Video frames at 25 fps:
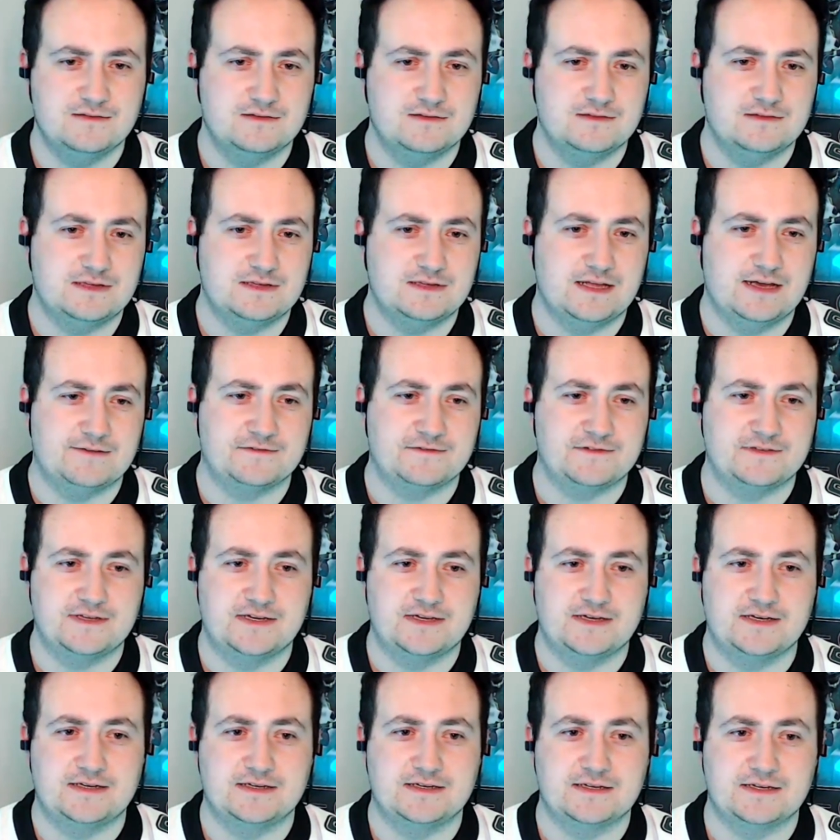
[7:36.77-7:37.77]
left
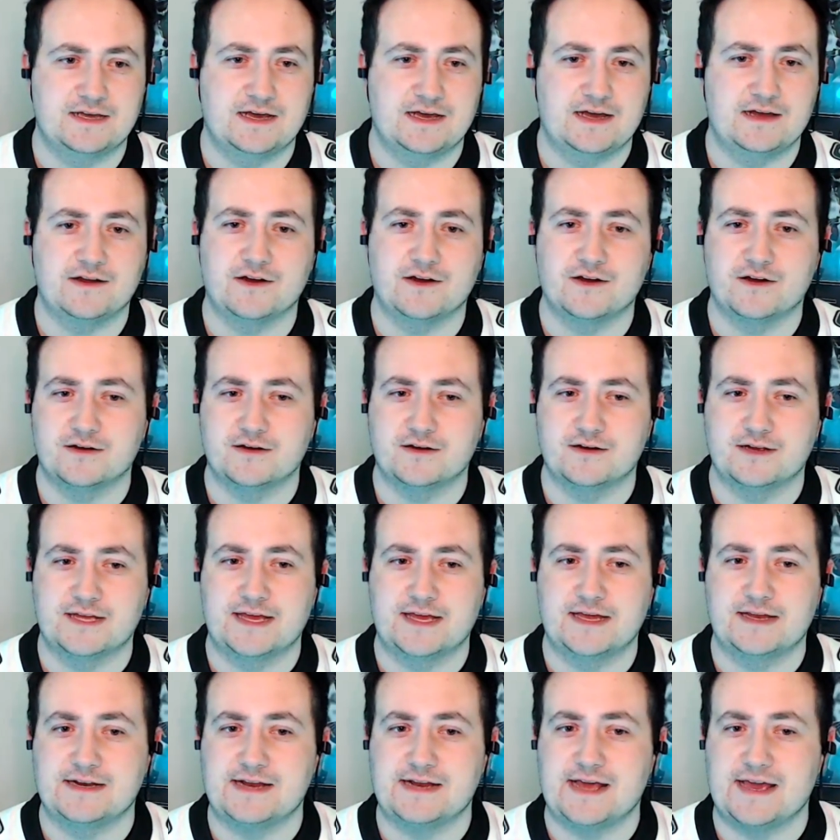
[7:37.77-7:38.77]
uh, got hurt. He
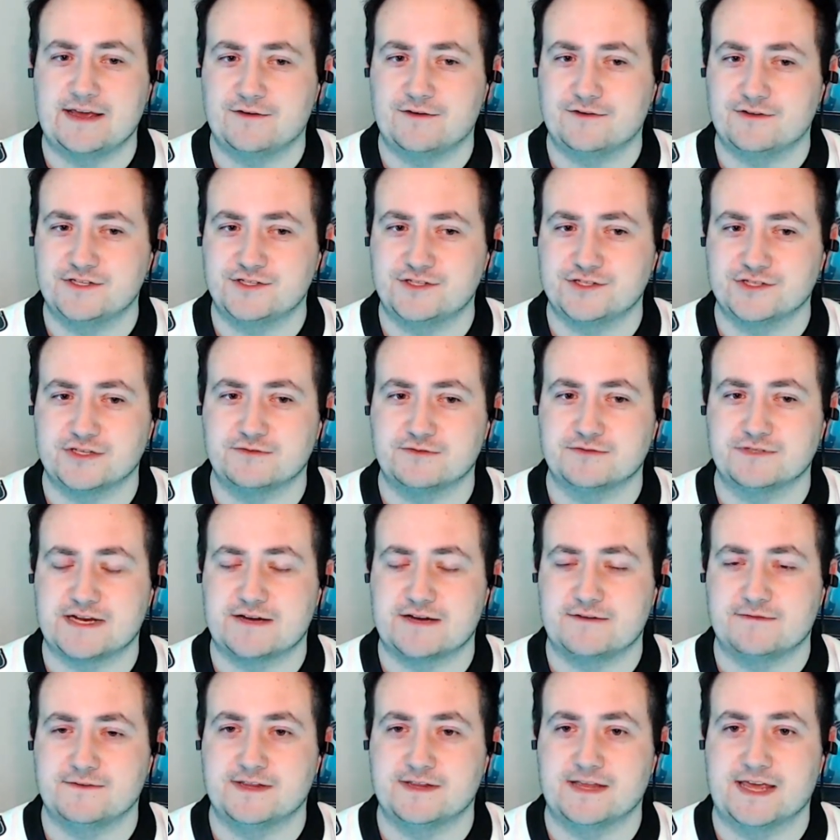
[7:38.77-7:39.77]
had an ankle injury, was
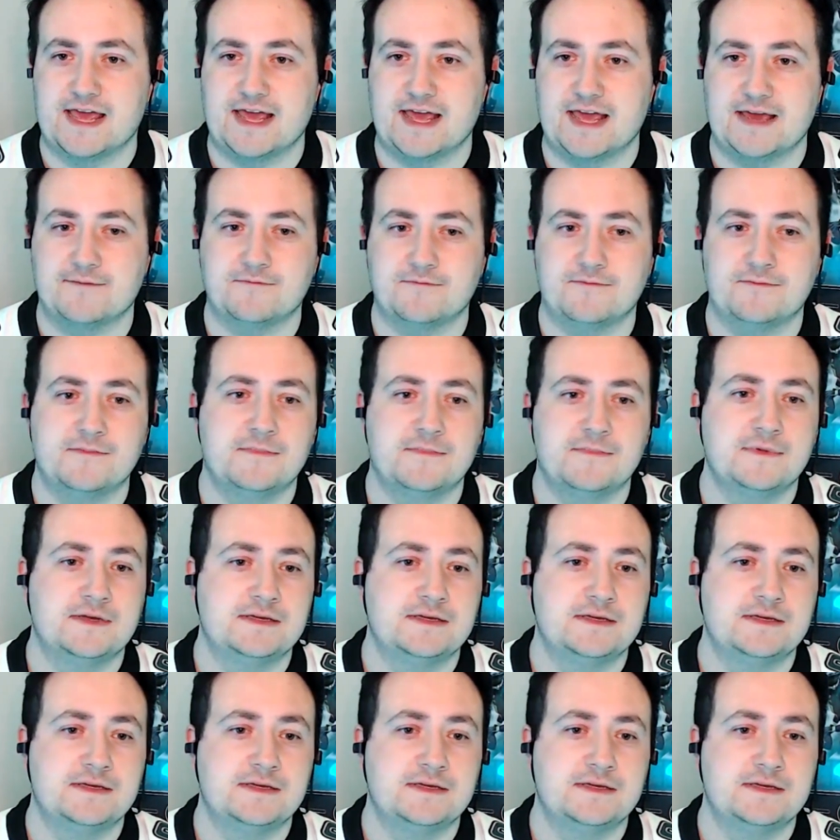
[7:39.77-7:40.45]
out for the game,